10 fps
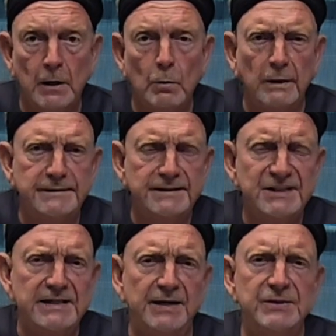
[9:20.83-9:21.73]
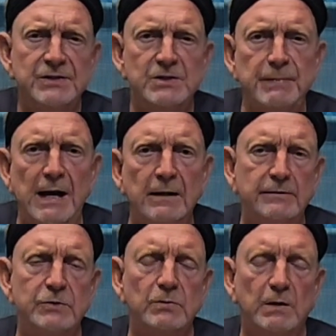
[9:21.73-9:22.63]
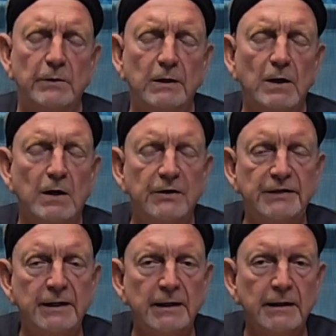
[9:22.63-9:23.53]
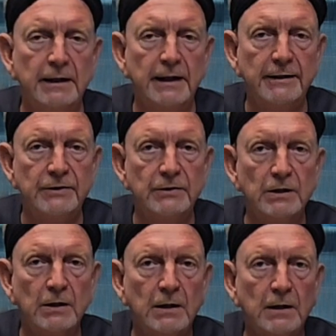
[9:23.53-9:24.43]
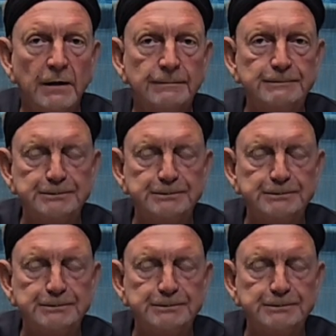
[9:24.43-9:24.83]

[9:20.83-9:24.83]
What this does is balance what we call yin and yang.